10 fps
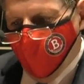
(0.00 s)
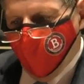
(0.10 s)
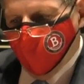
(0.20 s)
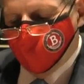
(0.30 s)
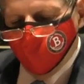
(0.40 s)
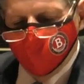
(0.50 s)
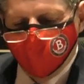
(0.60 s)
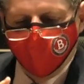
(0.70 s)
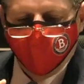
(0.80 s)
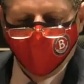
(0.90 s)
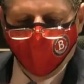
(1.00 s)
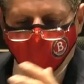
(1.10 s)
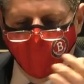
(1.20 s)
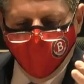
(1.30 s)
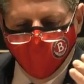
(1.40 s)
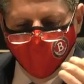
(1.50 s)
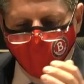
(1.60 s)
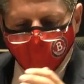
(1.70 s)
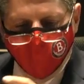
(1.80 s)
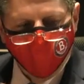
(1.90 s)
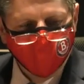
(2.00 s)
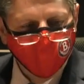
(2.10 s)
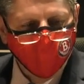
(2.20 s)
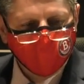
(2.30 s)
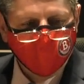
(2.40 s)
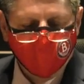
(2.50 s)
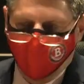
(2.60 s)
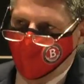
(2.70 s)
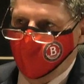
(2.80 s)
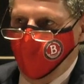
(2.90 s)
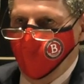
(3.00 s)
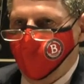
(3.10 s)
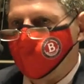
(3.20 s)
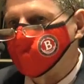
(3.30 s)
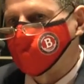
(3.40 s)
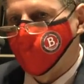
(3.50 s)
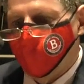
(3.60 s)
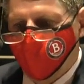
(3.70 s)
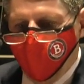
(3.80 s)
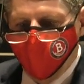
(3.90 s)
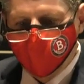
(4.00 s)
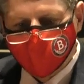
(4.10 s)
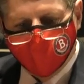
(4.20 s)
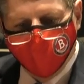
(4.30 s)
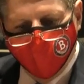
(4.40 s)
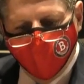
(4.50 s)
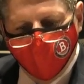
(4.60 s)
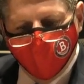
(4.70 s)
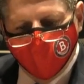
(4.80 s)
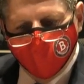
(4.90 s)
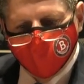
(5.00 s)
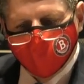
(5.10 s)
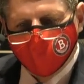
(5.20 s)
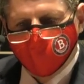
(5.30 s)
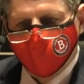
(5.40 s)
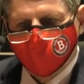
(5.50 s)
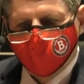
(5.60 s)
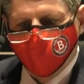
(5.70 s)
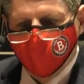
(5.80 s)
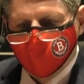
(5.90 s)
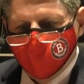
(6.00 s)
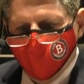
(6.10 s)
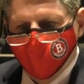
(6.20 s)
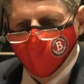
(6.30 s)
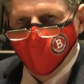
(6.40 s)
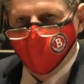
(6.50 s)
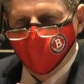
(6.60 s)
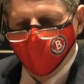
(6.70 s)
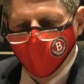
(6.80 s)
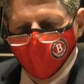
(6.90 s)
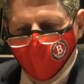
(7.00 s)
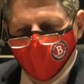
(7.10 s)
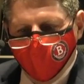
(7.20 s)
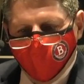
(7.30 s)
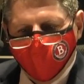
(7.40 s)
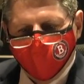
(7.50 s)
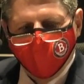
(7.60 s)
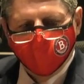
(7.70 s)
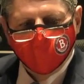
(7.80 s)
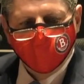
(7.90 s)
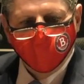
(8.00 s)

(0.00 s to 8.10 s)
June Sable McGuire, who every budget that uh, we were short would always suggest to us, you know, there are things that,